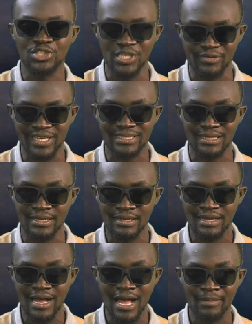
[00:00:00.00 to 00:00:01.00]

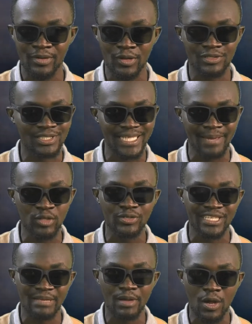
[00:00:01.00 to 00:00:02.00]
seriously, I'm not
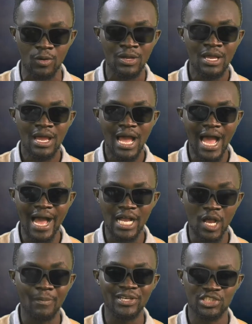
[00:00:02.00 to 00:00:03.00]
talking about
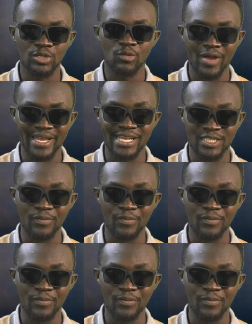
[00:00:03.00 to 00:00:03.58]
commercial workers.